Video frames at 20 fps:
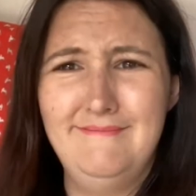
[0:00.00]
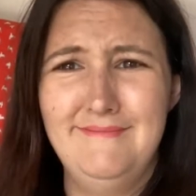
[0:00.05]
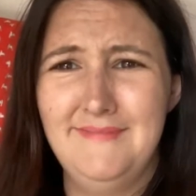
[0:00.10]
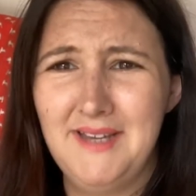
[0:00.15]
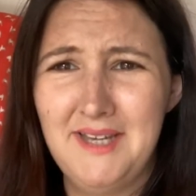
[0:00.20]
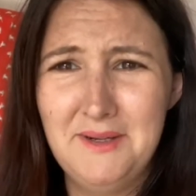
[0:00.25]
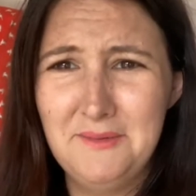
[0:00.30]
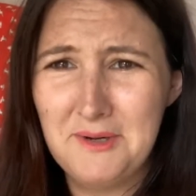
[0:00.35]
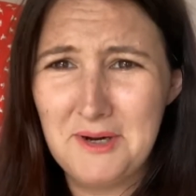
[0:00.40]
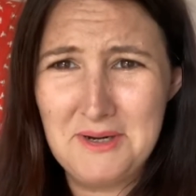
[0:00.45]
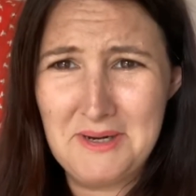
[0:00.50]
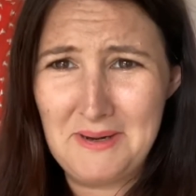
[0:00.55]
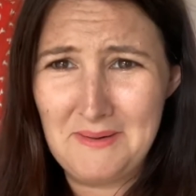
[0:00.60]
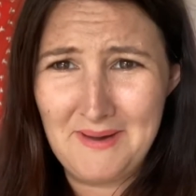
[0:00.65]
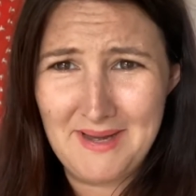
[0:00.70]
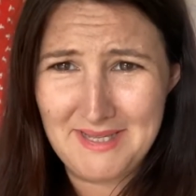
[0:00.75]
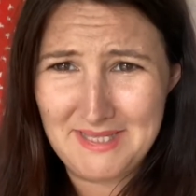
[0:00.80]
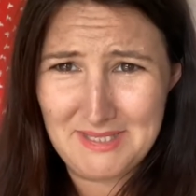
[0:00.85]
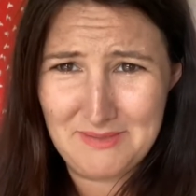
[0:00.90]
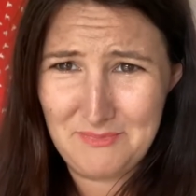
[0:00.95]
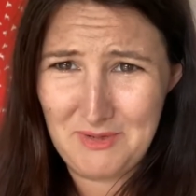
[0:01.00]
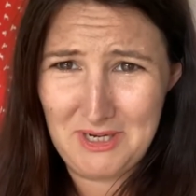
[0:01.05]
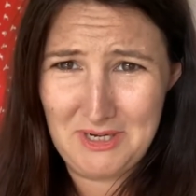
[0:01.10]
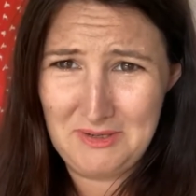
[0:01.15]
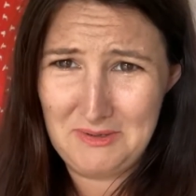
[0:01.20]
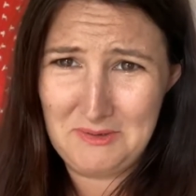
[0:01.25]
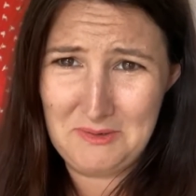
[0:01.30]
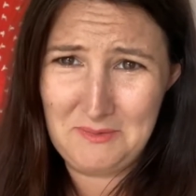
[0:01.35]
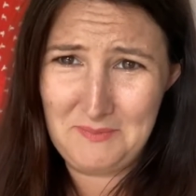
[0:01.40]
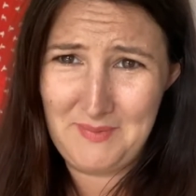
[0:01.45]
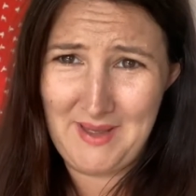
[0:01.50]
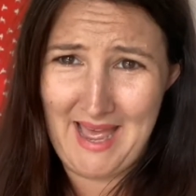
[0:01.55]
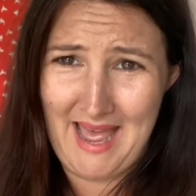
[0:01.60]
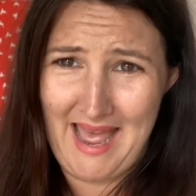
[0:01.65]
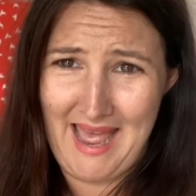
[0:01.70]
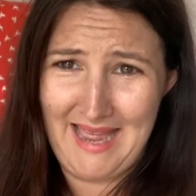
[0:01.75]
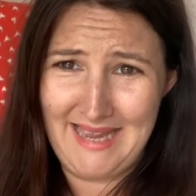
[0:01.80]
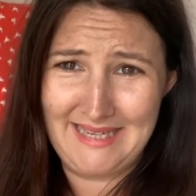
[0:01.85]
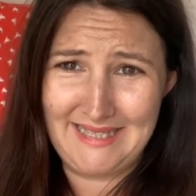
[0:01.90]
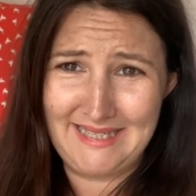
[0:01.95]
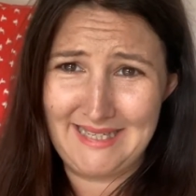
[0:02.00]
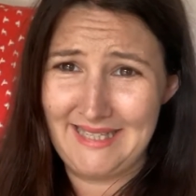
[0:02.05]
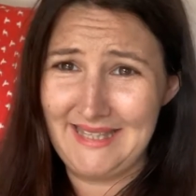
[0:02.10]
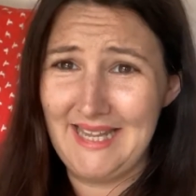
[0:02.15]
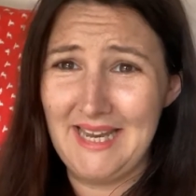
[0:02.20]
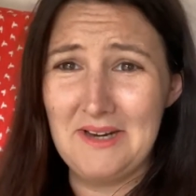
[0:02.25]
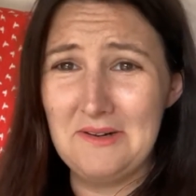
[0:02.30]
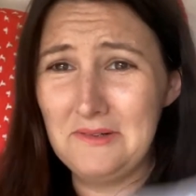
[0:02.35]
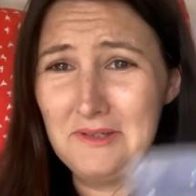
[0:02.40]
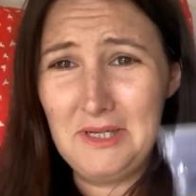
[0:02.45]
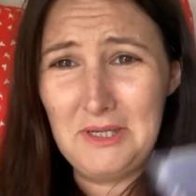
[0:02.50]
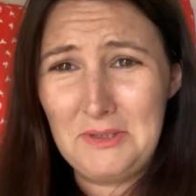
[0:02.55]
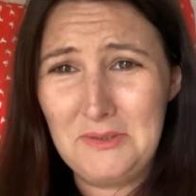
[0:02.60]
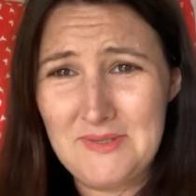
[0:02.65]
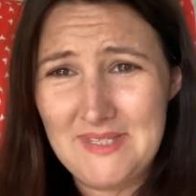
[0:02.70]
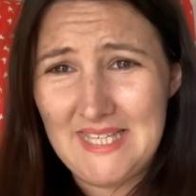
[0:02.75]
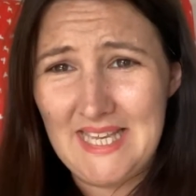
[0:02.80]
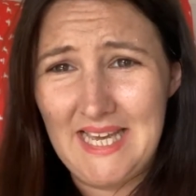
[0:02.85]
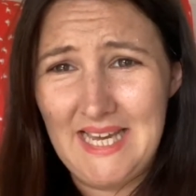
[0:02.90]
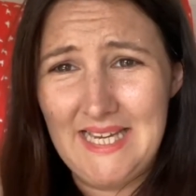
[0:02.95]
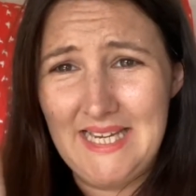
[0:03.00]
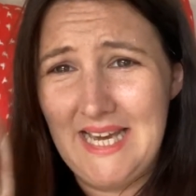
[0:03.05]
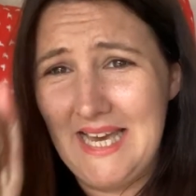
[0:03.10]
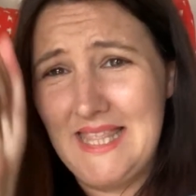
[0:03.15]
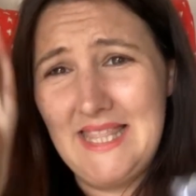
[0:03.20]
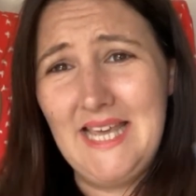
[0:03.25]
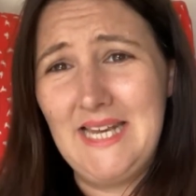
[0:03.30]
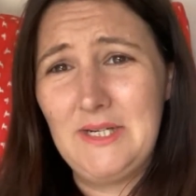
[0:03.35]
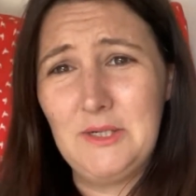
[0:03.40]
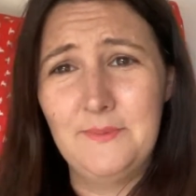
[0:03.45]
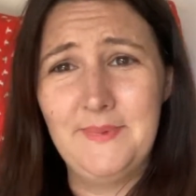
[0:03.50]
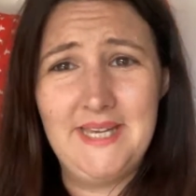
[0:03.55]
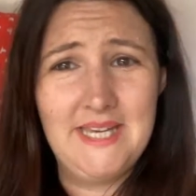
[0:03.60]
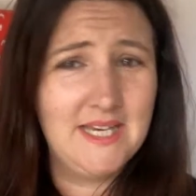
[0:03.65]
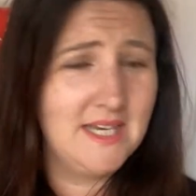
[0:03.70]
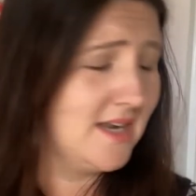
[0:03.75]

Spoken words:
I won't know how to put it all back, and then I'll lose it, and then it'll be a